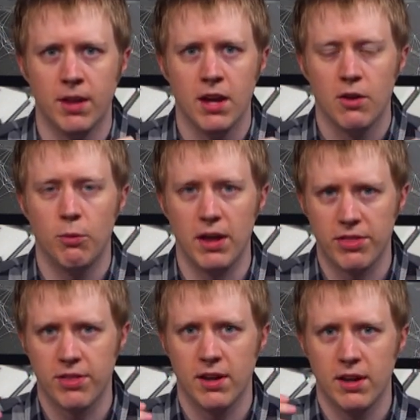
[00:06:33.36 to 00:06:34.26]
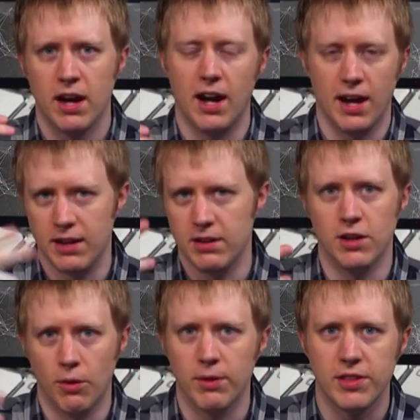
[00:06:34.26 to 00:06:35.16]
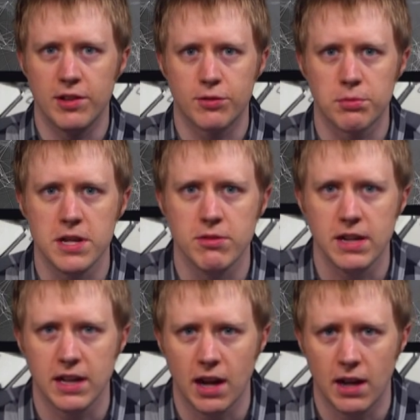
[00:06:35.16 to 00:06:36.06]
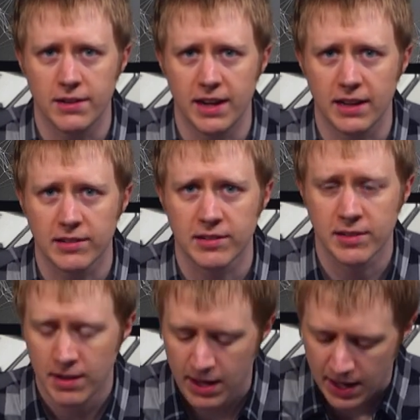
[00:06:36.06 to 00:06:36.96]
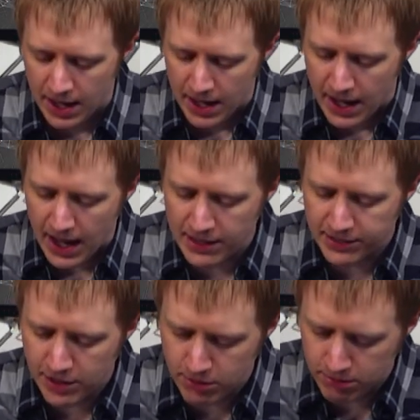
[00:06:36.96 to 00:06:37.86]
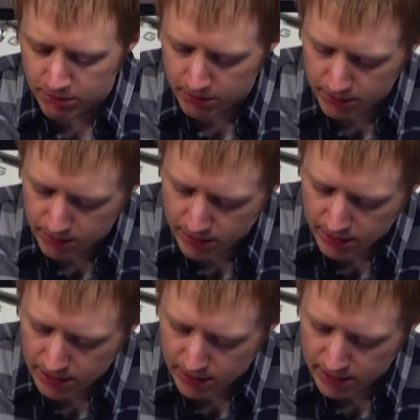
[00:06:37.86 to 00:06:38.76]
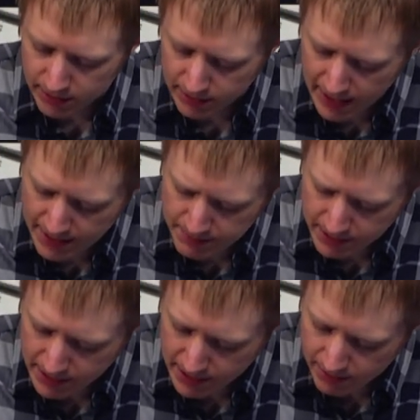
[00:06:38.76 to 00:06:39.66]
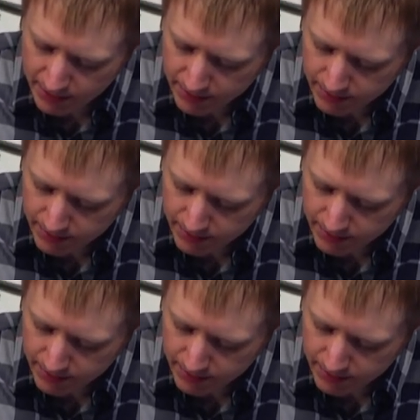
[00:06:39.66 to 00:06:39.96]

with, uh, you know, with these three unique contexts. And so lambda here